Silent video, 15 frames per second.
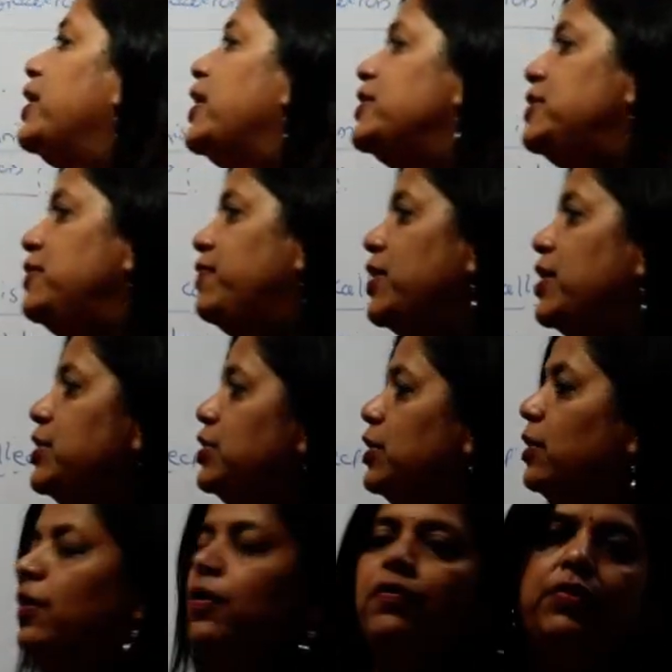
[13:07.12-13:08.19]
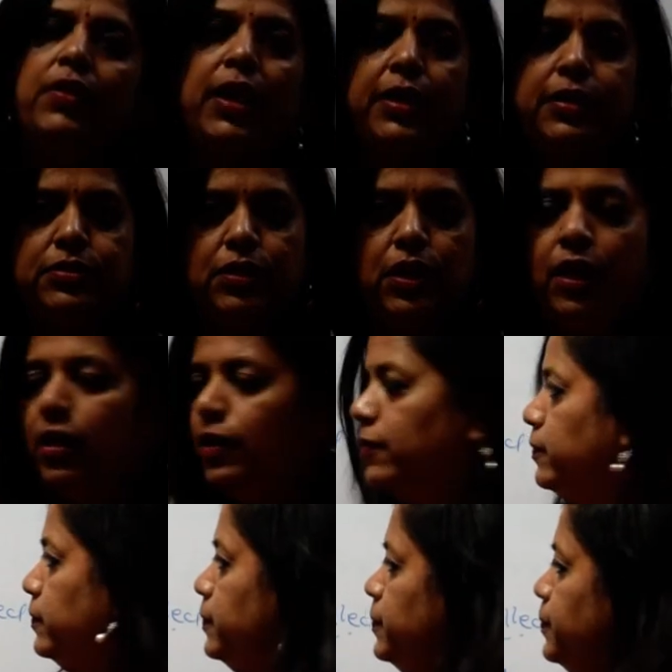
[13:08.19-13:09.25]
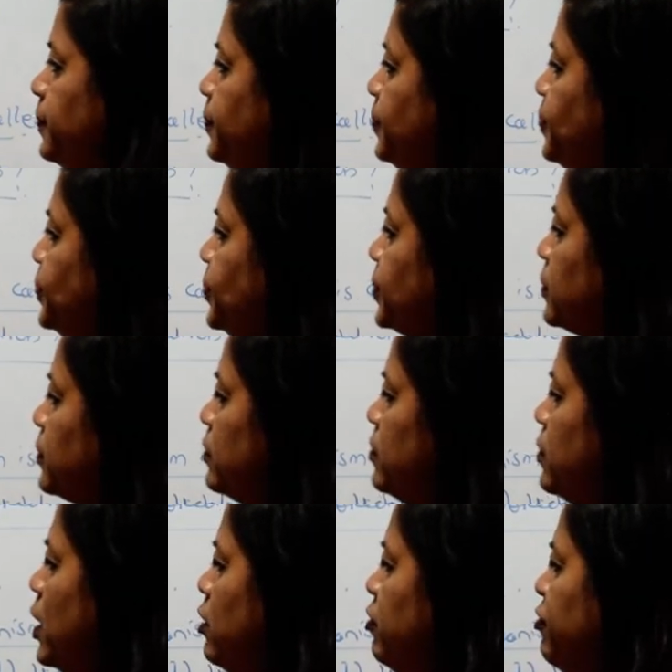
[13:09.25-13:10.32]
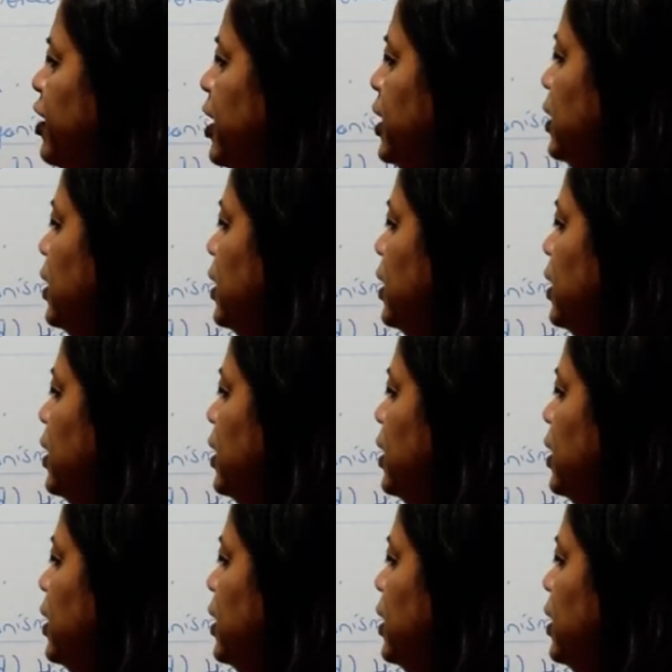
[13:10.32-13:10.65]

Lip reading: classification, that is A. 5